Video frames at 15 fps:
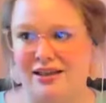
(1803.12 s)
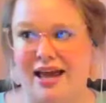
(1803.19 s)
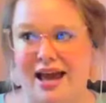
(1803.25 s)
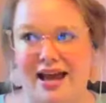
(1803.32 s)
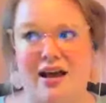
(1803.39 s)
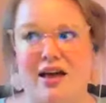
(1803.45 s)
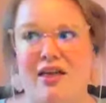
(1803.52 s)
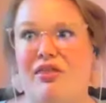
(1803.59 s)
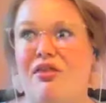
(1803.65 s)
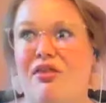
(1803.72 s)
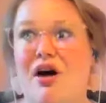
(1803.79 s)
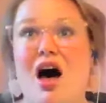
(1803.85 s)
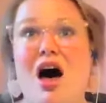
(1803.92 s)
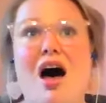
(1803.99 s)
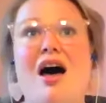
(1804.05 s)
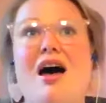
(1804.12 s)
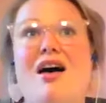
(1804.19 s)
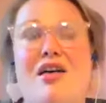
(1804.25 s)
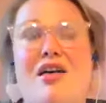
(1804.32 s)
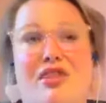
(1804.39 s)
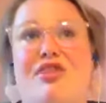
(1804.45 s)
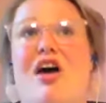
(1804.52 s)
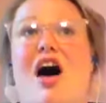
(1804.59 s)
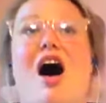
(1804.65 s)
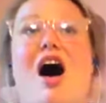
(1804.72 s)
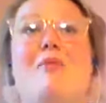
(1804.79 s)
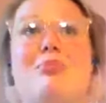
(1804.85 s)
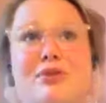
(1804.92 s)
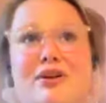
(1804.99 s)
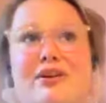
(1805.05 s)
Like
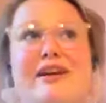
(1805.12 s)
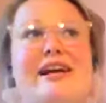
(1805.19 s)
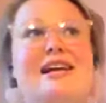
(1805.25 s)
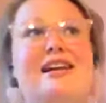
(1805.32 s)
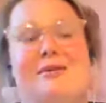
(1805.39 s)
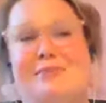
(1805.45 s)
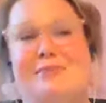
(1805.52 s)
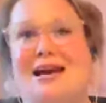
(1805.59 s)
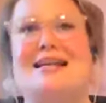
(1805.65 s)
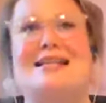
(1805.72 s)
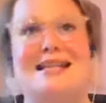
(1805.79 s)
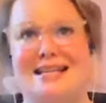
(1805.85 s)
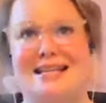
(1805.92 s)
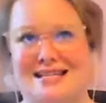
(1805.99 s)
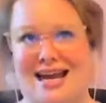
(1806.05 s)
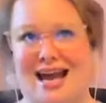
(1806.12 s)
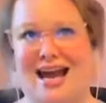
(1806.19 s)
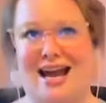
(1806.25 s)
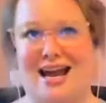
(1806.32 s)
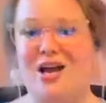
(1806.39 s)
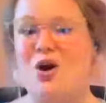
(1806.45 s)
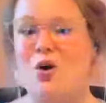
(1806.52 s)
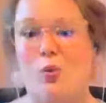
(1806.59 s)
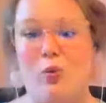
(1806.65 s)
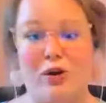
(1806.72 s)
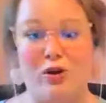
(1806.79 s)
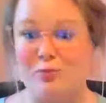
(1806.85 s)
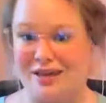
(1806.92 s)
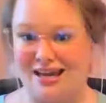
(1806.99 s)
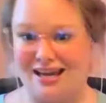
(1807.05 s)
the brilliant, amazing day
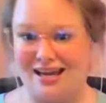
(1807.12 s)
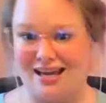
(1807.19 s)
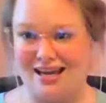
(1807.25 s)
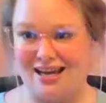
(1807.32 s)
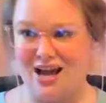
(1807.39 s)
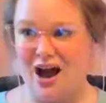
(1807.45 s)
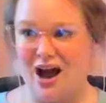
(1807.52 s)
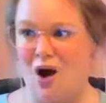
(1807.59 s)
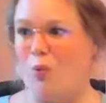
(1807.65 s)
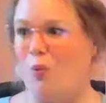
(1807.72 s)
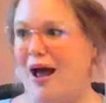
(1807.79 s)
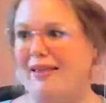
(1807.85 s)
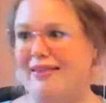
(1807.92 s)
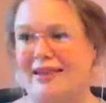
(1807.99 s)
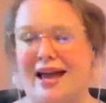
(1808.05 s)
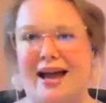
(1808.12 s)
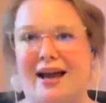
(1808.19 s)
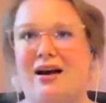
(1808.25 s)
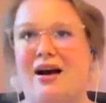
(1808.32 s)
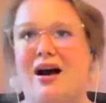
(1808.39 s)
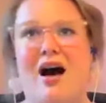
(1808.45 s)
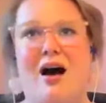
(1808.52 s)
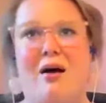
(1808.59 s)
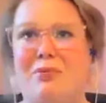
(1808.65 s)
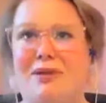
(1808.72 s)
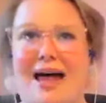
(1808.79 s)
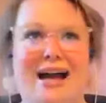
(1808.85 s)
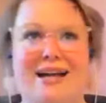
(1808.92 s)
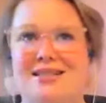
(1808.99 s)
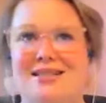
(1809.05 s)
will be when like a
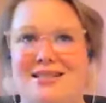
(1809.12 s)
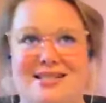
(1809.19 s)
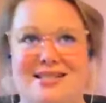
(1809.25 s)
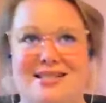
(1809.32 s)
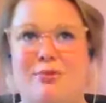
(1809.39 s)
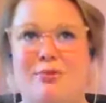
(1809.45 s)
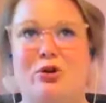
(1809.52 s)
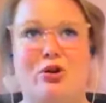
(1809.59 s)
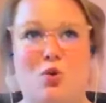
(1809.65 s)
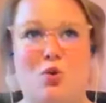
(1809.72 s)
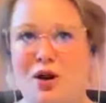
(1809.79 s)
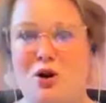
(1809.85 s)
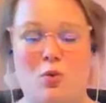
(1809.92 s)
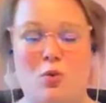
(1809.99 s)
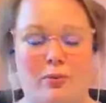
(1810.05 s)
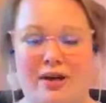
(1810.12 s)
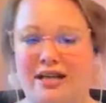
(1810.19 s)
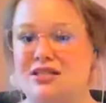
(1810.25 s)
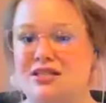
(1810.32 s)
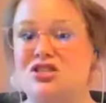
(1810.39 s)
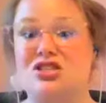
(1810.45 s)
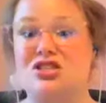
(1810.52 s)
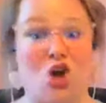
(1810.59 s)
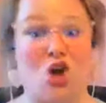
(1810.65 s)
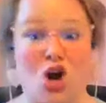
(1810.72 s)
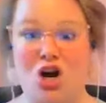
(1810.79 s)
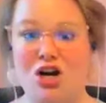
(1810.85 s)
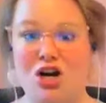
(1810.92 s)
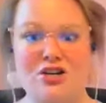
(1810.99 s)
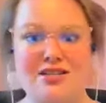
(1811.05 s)
Black disabled queer woman
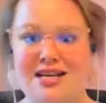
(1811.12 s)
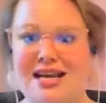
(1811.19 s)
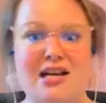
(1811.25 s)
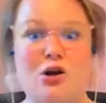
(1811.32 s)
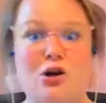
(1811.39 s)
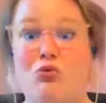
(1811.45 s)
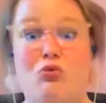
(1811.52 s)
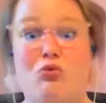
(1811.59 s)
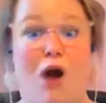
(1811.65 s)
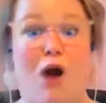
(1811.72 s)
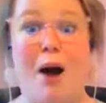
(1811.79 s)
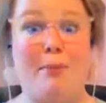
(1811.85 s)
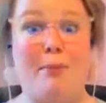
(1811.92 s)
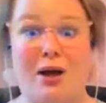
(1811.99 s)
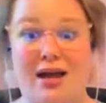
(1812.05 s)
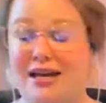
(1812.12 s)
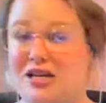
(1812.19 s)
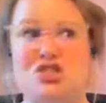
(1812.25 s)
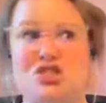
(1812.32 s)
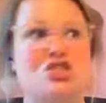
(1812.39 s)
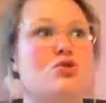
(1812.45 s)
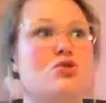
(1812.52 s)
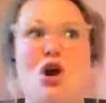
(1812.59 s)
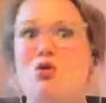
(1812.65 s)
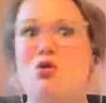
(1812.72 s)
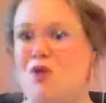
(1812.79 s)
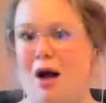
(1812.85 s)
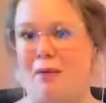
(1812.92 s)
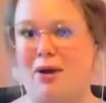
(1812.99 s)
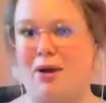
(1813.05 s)
stars in a studio
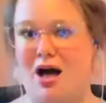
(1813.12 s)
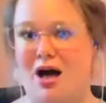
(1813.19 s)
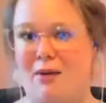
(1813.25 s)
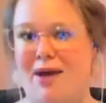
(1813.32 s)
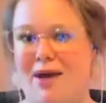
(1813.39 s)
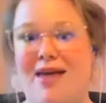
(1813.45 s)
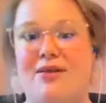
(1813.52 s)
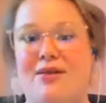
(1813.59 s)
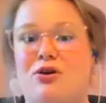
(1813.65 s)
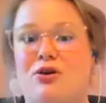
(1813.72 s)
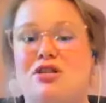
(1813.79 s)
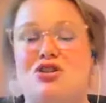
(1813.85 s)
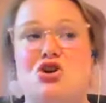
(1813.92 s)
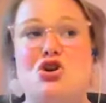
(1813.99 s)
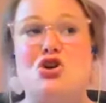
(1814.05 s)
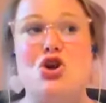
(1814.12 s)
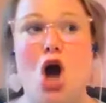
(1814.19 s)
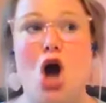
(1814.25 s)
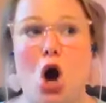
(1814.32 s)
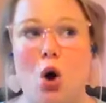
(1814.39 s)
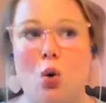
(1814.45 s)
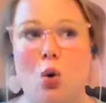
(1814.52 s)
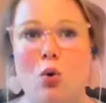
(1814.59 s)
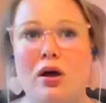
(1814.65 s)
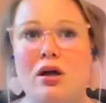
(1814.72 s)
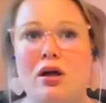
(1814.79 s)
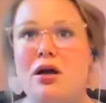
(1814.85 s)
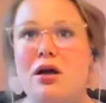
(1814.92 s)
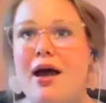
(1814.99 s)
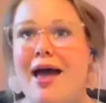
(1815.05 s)
rom-com, and there is no
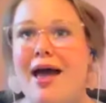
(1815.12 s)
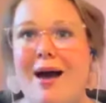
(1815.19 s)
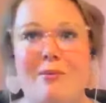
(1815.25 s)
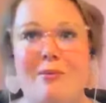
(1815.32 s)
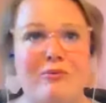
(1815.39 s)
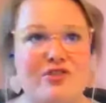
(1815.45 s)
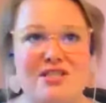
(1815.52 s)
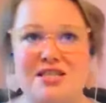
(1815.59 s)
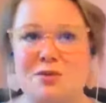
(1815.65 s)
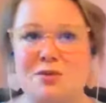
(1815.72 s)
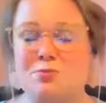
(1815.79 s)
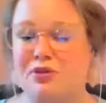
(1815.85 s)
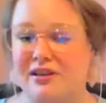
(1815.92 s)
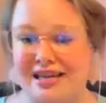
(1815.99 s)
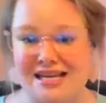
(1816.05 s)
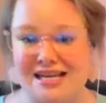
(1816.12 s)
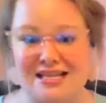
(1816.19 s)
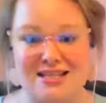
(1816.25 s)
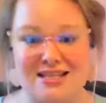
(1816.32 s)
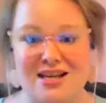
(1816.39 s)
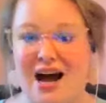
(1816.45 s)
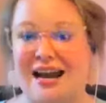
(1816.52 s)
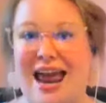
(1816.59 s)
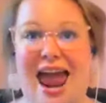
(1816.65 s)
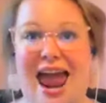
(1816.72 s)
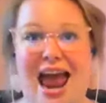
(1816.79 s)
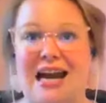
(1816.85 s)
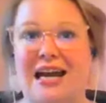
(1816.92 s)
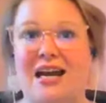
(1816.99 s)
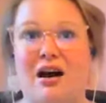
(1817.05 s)
emphasis placed on
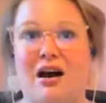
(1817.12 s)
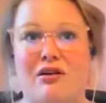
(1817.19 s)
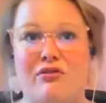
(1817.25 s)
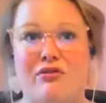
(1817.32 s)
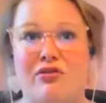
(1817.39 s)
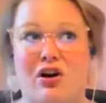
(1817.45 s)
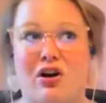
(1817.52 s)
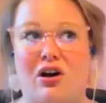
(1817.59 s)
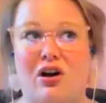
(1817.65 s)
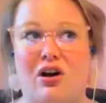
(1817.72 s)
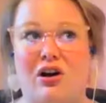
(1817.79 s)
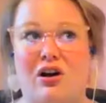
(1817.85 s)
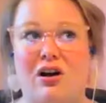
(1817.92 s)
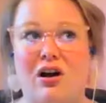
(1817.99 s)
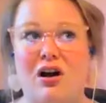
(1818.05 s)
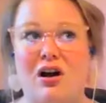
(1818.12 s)
any of her